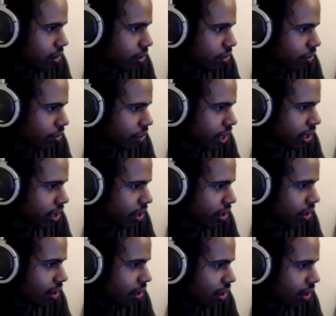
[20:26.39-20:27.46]

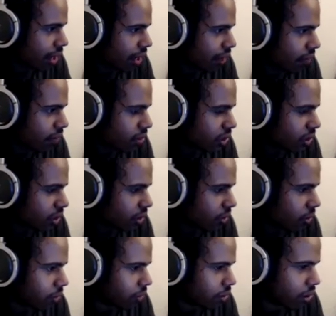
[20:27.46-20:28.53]
Shayla, Avatar,
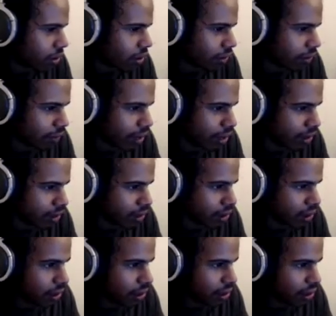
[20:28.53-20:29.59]
Golganov, Leather
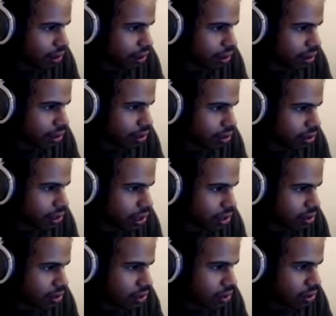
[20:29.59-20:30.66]

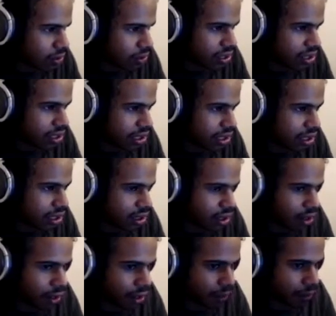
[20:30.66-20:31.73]
talk to Christy.
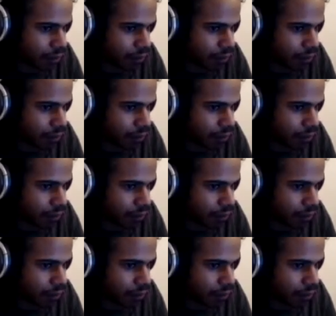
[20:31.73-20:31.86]
Alright.